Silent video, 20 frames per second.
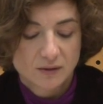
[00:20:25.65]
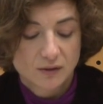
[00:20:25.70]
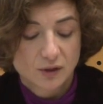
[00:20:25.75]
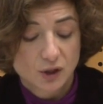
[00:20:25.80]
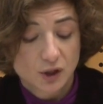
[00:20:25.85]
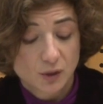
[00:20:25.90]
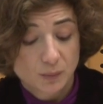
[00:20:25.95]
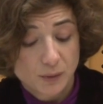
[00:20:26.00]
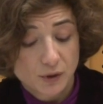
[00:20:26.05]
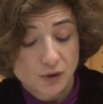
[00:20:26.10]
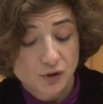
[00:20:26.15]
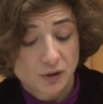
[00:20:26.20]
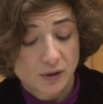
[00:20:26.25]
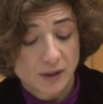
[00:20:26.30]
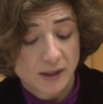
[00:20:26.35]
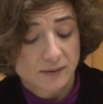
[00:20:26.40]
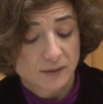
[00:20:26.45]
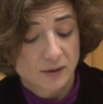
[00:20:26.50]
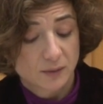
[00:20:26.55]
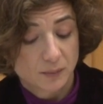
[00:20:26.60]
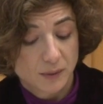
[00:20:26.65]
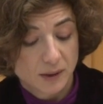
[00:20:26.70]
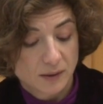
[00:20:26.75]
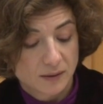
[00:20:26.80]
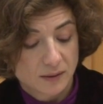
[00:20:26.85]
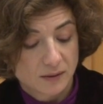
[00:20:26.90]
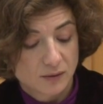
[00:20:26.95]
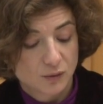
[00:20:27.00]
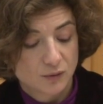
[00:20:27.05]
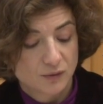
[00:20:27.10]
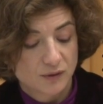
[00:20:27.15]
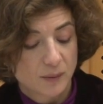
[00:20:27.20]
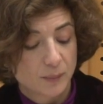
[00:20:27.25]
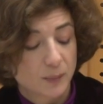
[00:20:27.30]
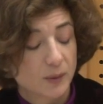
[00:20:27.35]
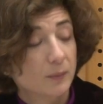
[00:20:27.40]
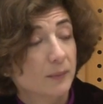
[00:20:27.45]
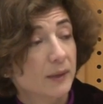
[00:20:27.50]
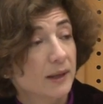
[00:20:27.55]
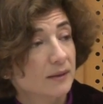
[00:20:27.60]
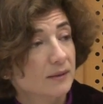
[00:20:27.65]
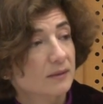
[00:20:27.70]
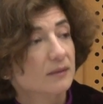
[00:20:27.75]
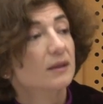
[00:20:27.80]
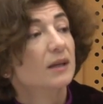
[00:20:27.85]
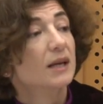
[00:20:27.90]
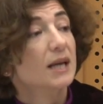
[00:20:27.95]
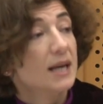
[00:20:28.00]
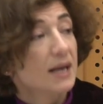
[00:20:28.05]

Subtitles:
the Commission has committed to supplement